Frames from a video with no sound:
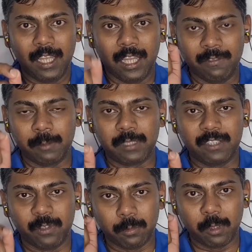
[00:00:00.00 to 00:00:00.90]
website
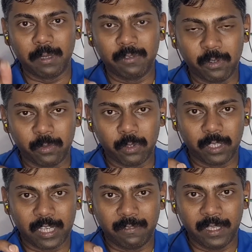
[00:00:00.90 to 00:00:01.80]
for mobile phone
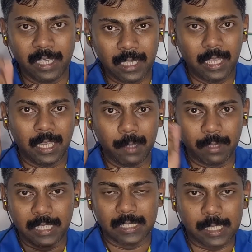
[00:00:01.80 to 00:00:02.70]
photography, in my
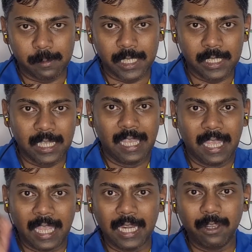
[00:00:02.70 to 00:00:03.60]
description.
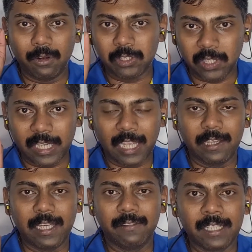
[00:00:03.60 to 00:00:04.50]
And also I
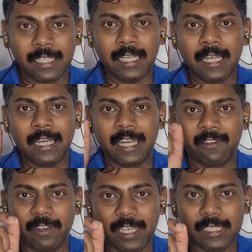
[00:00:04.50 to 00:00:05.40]
have given the
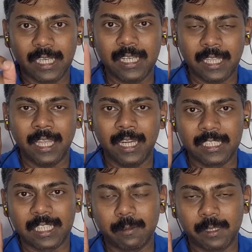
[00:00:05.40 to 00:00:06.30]
definition and
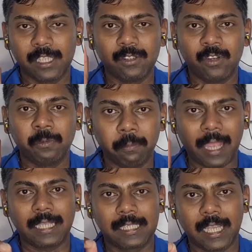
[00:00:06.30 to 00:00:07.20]
description of
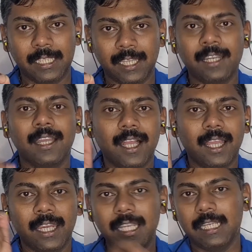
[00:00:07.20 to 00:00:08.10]
backscatter
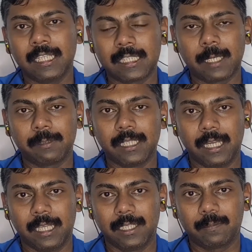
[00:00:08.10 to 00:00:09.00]
in the description
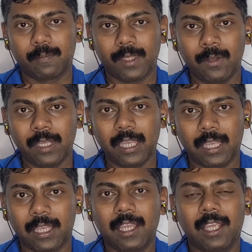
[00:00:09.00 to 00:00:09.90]
link.
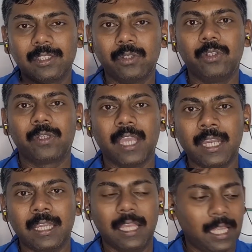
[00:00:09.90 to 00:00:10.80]
Okay, so you
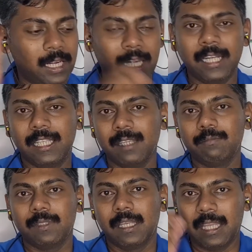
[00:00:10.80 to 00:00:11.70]
can read them,
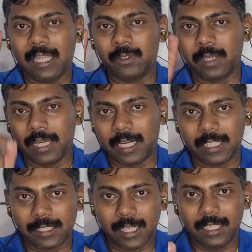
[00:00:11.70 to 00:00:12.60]
you can
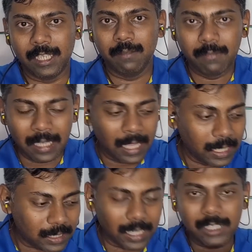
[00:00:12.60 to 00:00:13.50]
understand them,
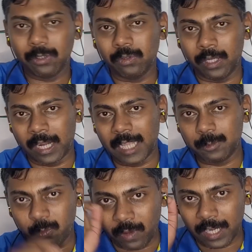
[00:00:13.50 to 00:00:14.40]
and try to
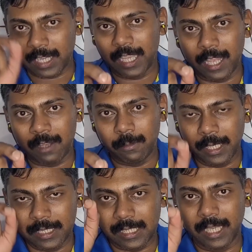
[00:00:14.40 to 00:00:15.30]
grasp what I have
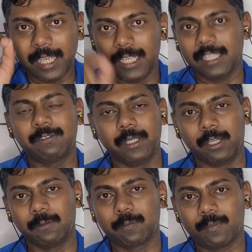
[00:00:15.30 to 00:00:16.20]
been saying in this
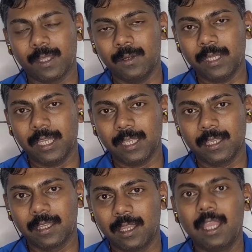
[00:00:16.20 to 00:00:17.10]
video. Okay,
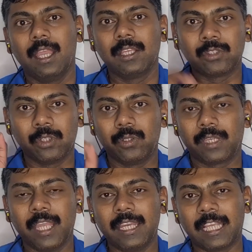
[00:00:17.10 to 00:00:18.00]
so you
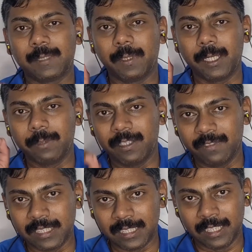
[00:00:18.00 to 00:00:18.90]
can experiment
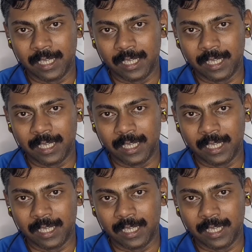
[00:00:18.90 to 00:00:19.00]
with